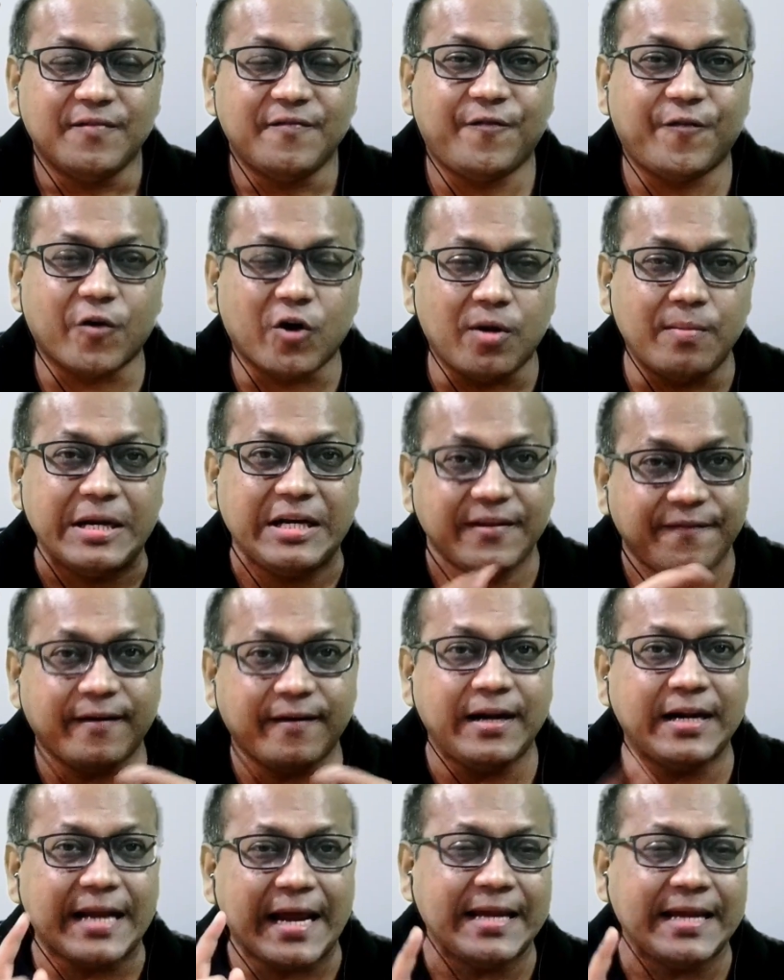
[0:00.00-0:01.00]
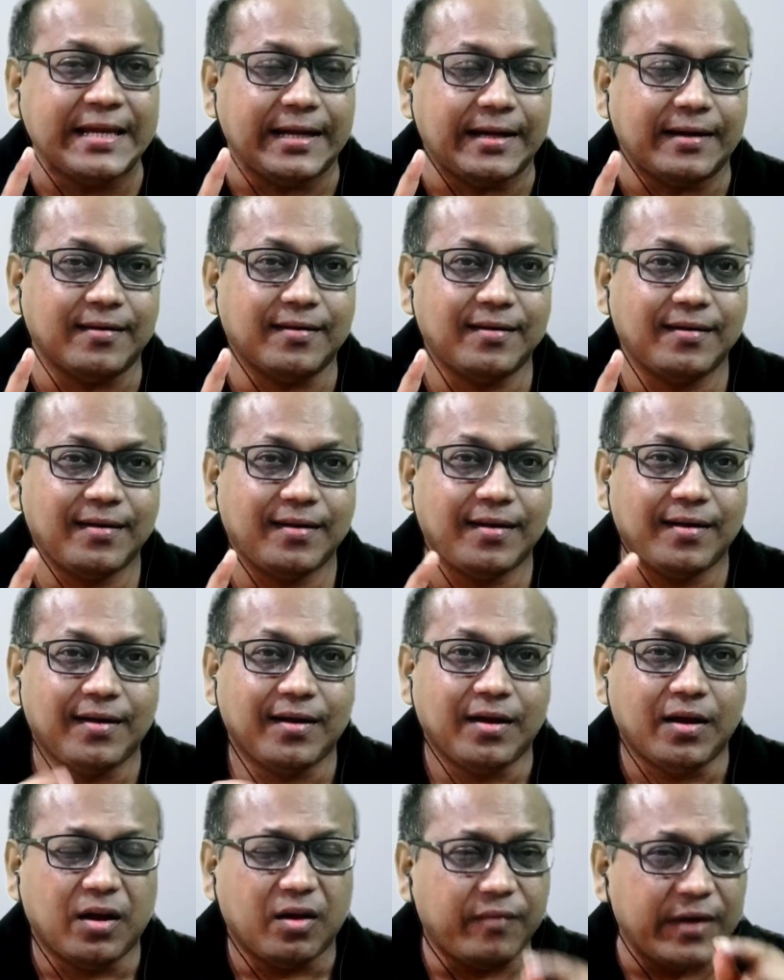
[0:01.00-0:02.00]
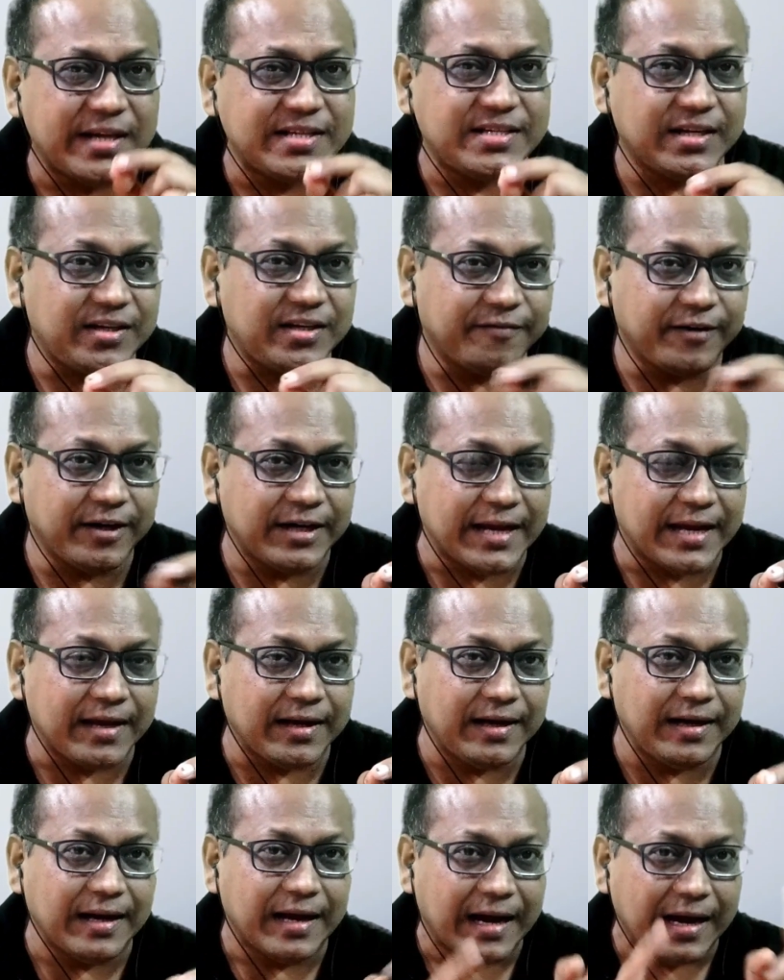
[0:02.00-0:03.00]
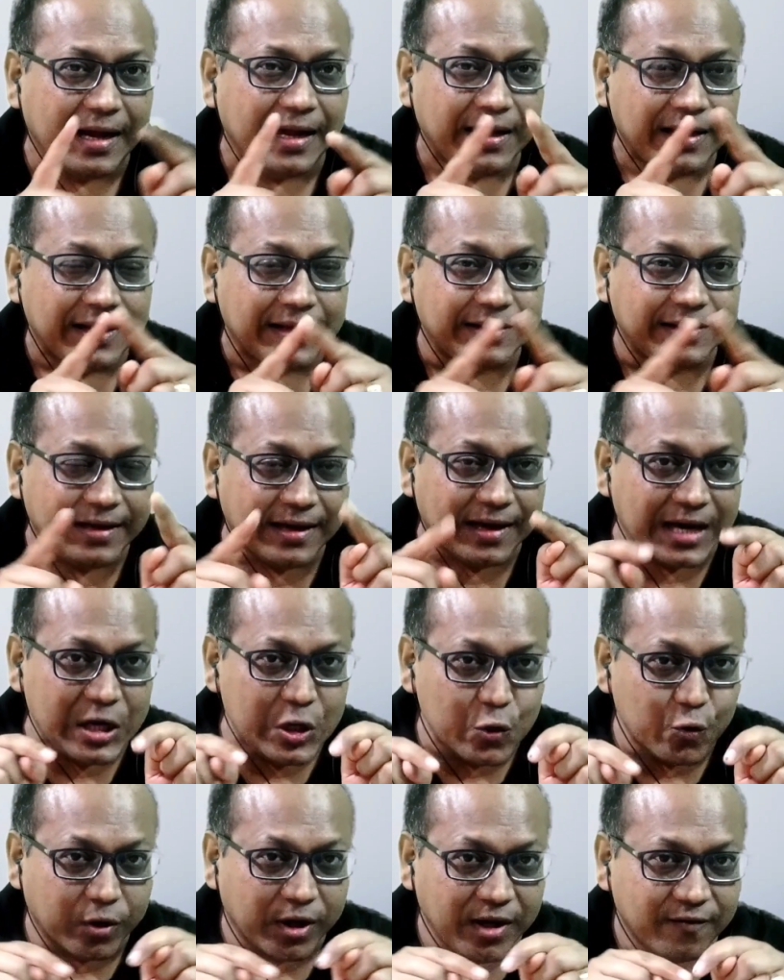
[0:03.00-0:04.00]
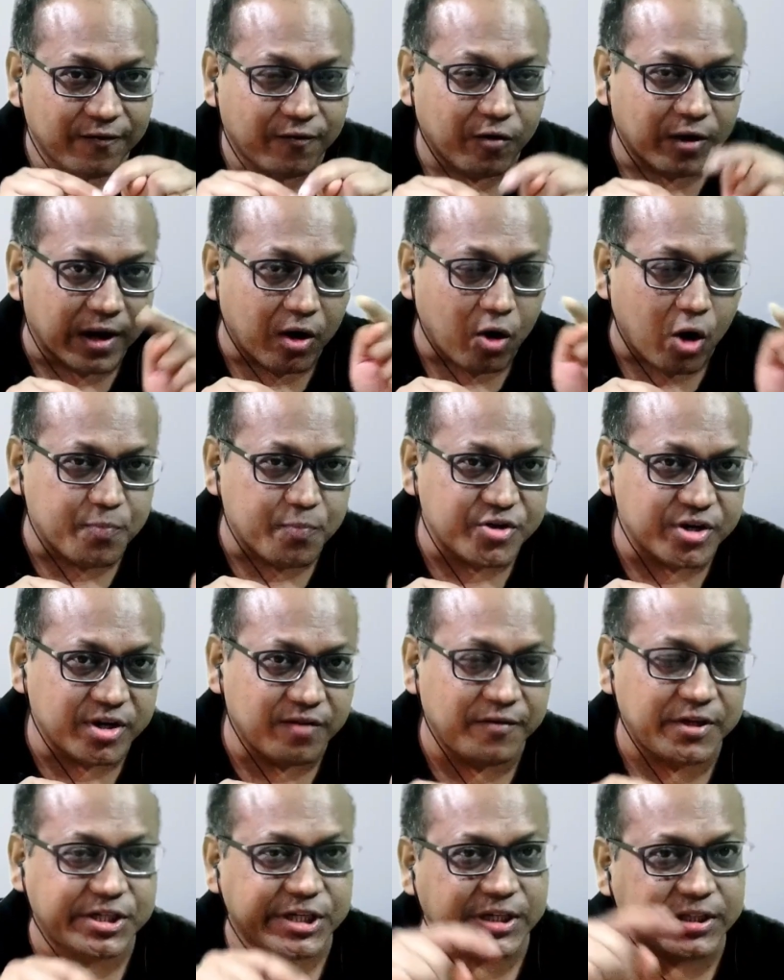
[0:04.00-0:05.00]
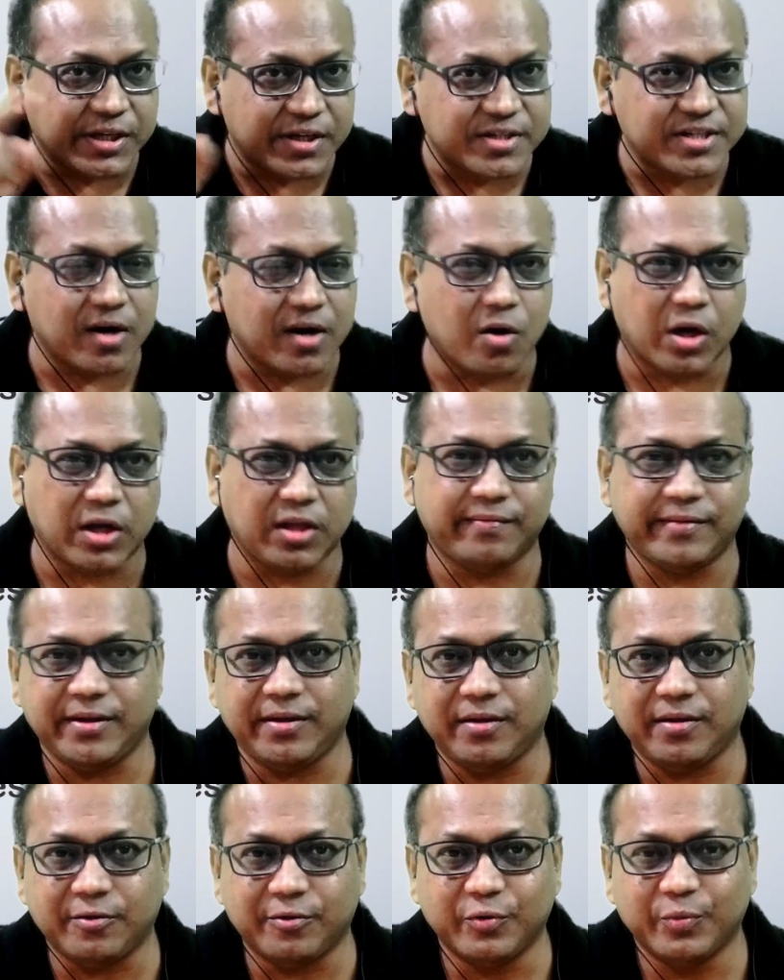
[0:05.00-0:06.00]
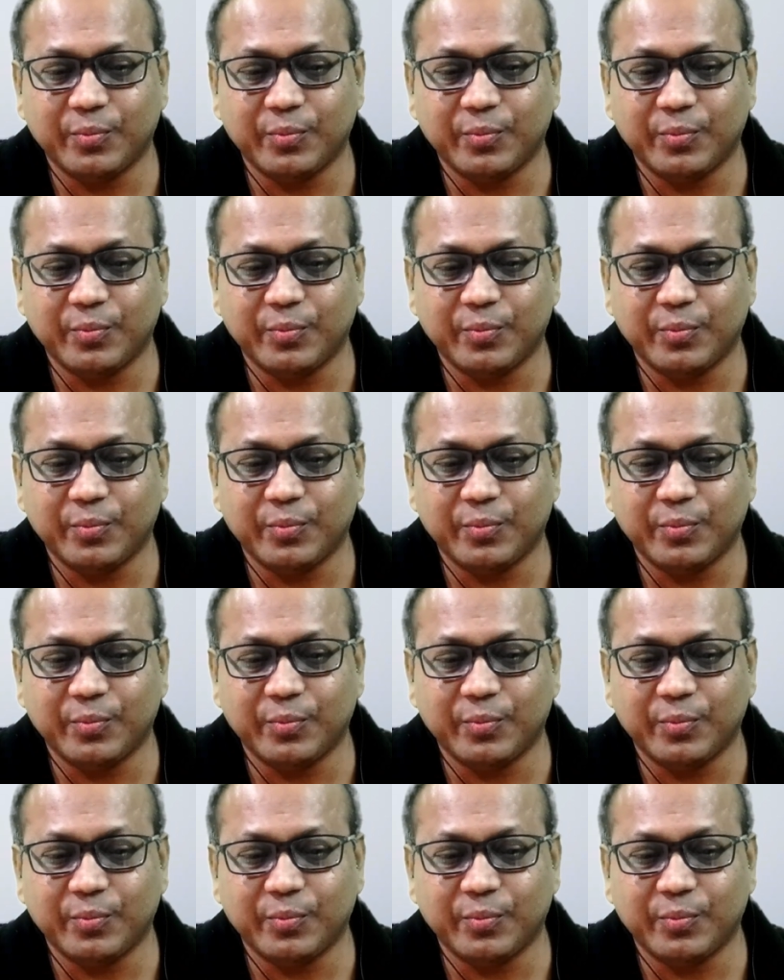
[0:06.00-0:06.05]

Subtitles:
from a different angle. When I say different angle, they are looking for an option which others are not giving.